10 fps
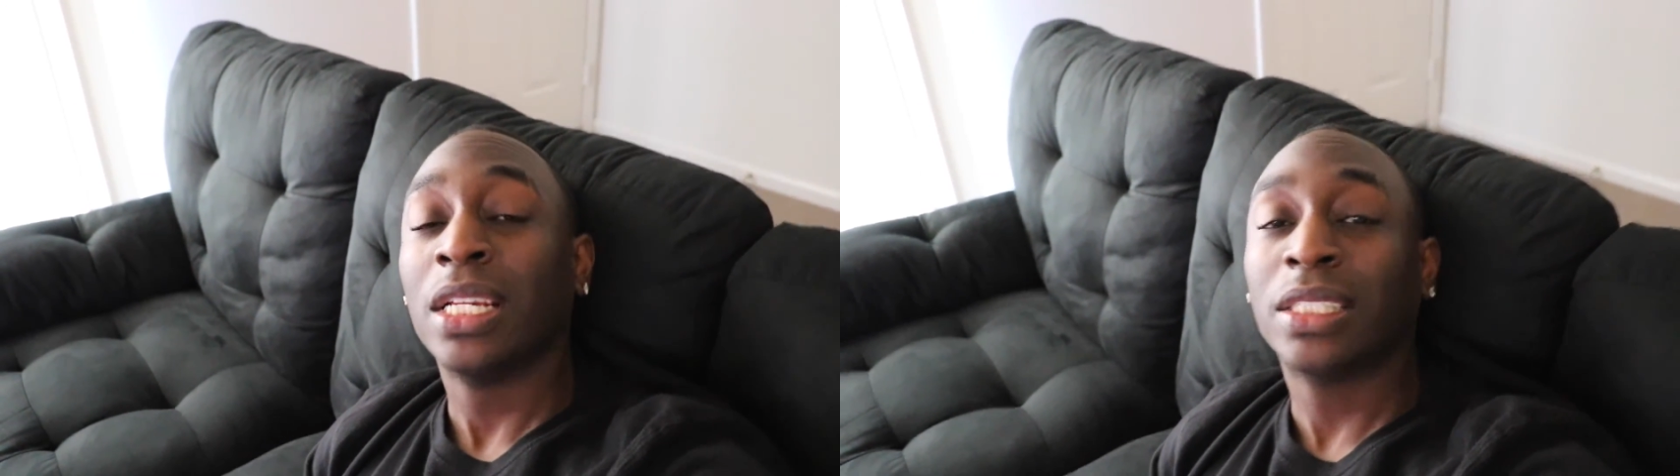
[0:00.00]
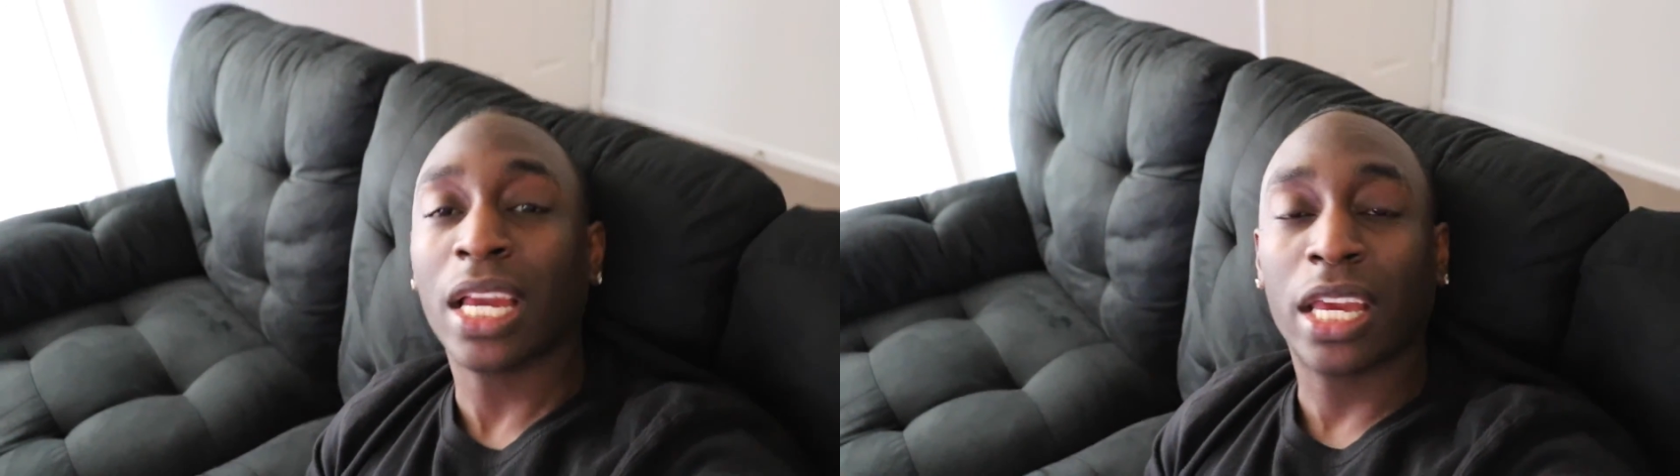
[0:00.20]

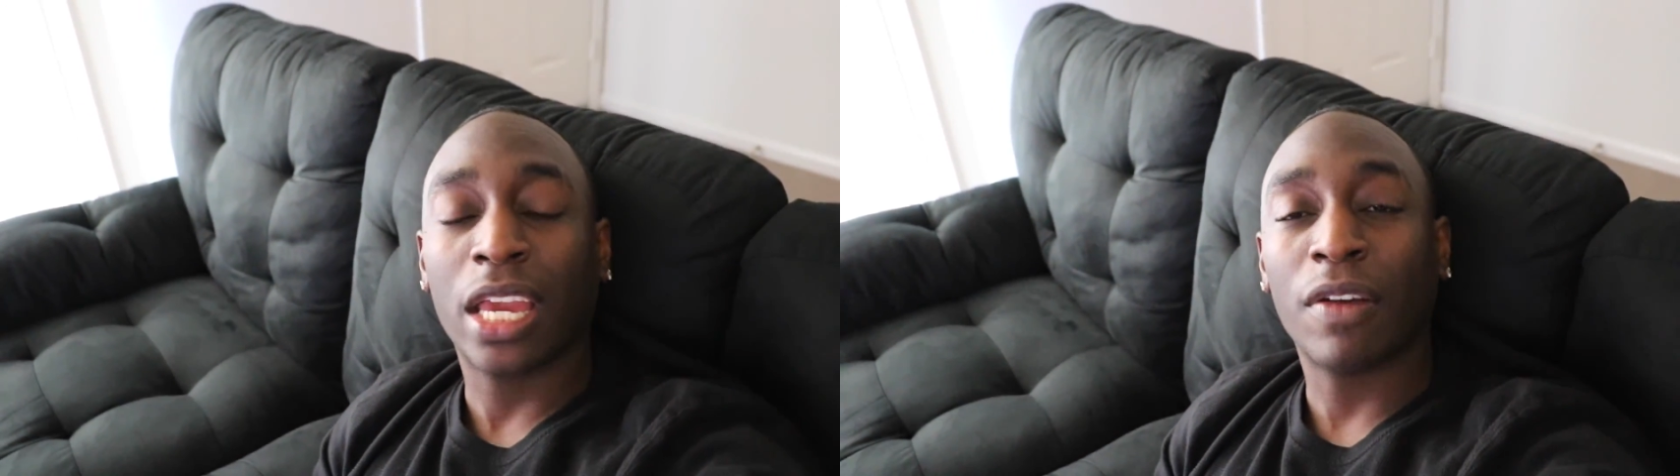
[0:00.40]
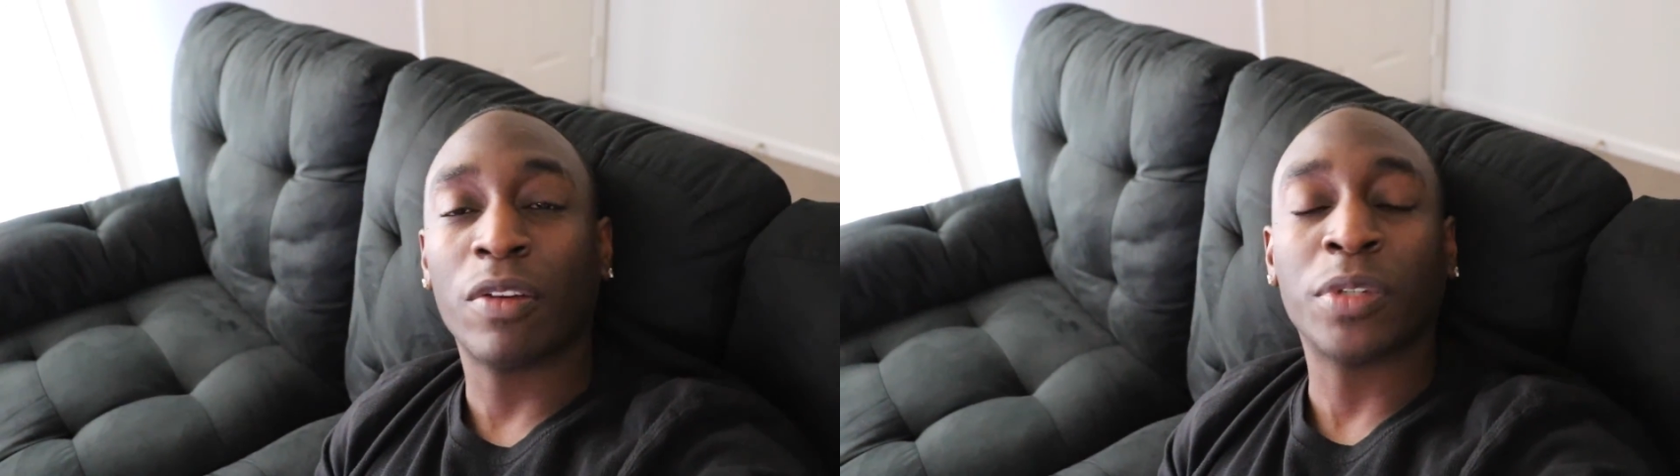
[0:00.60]
taking
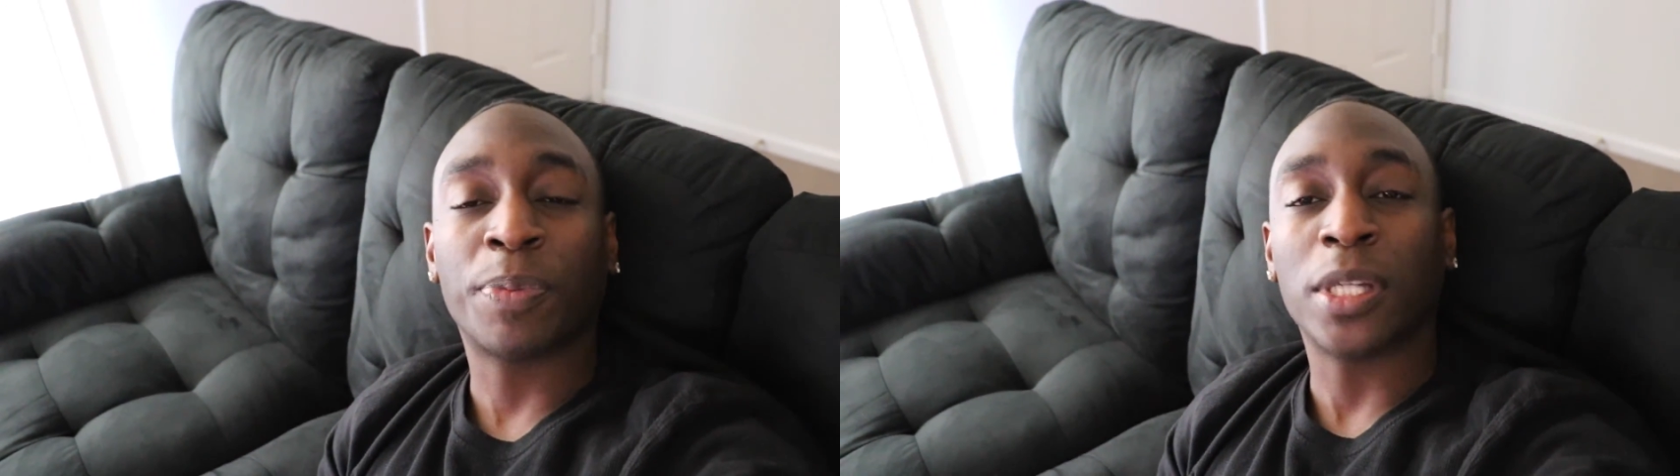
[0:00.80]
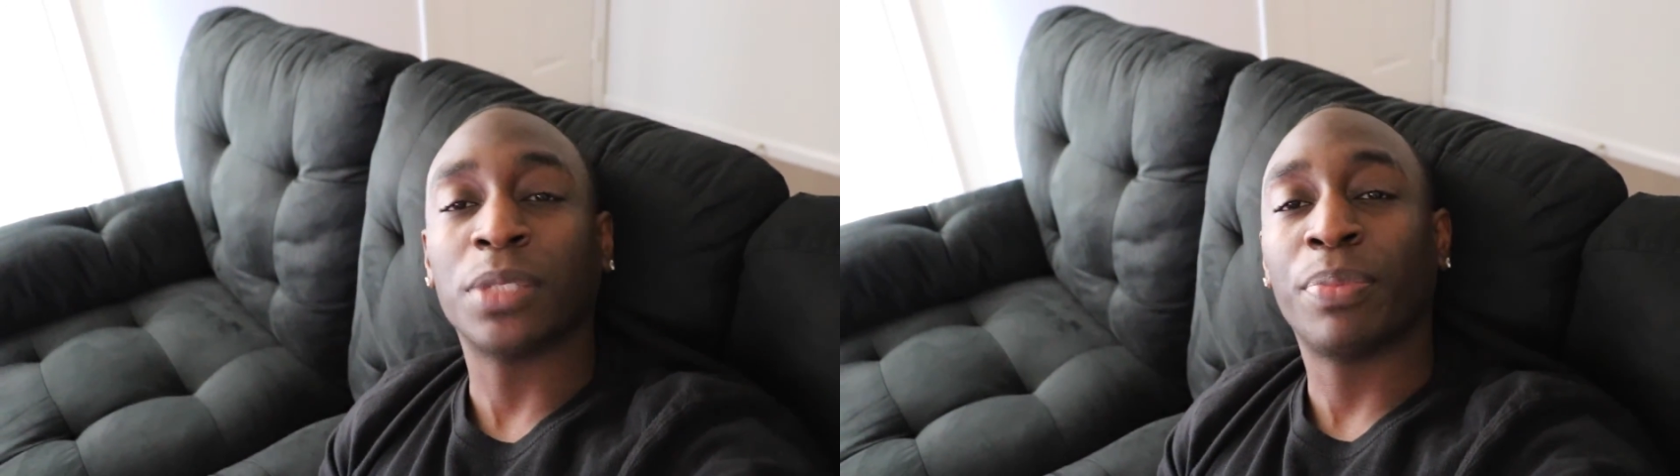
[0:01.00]
care of your
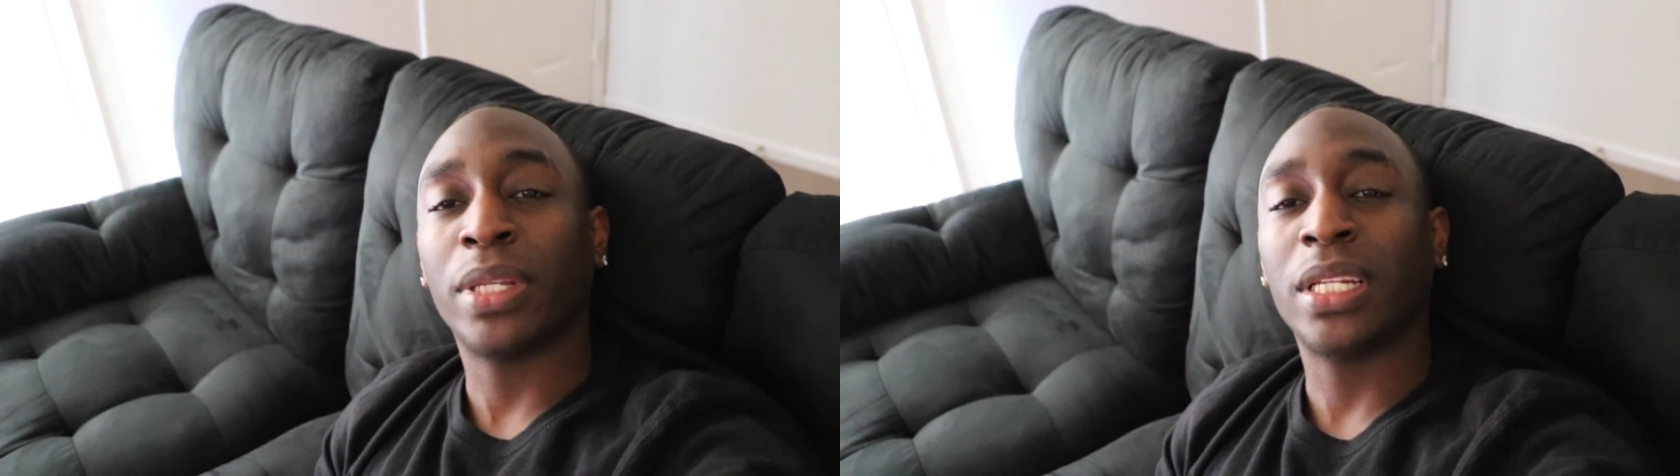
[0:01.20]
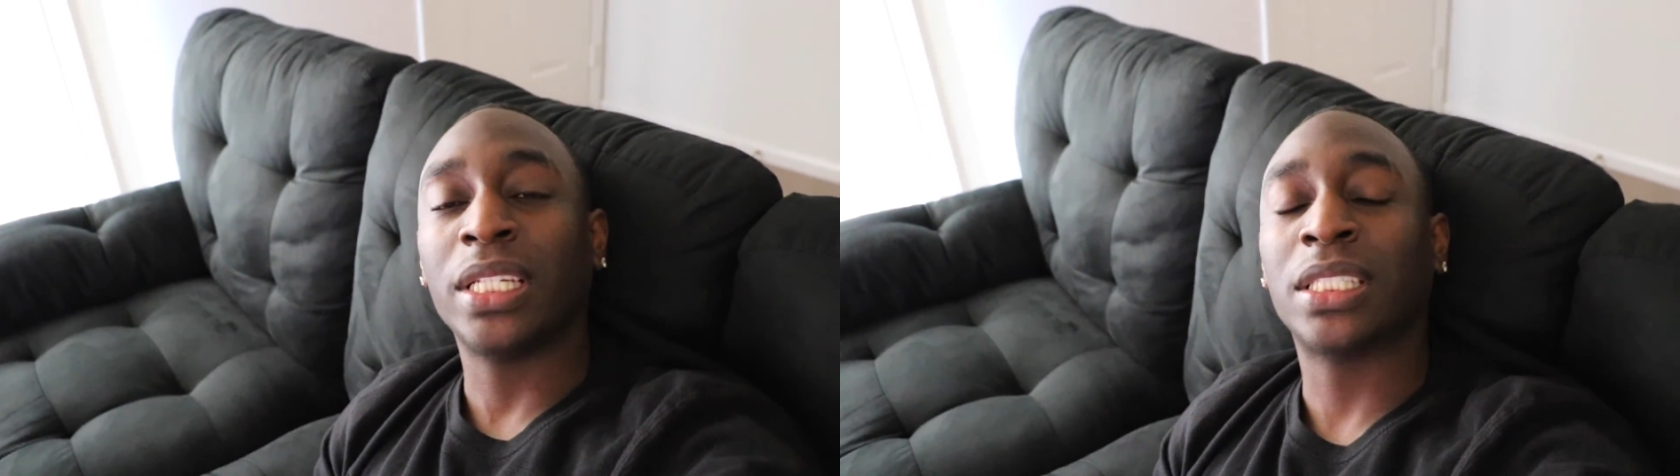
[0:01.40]

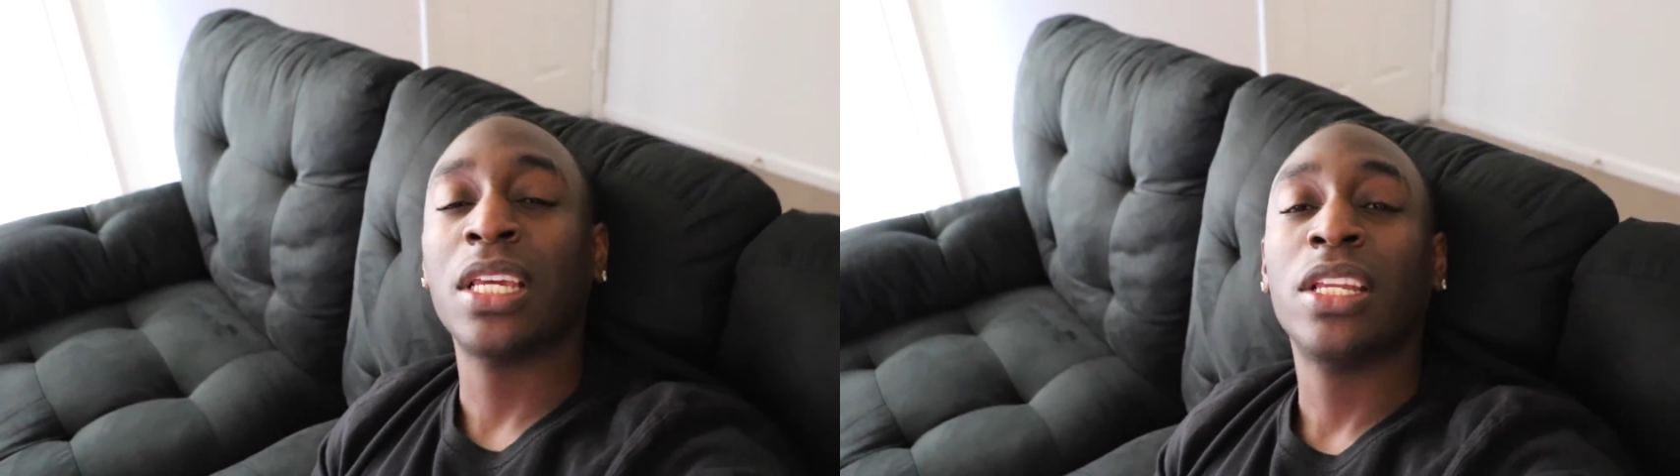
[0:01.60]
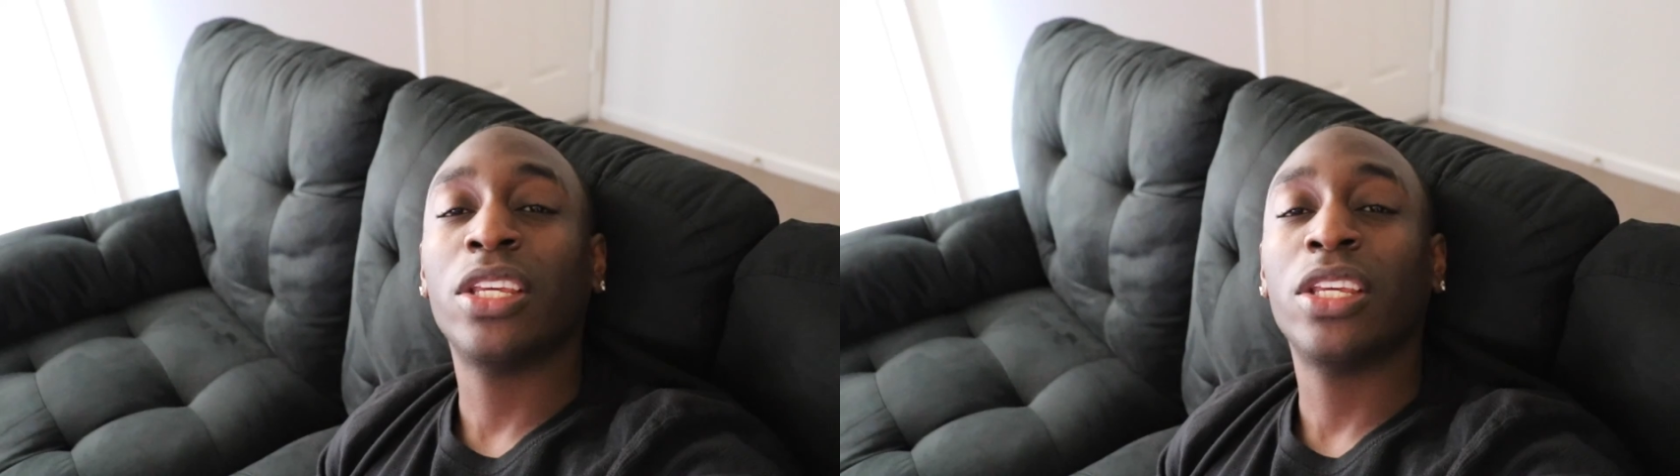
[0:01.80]
responsibilities,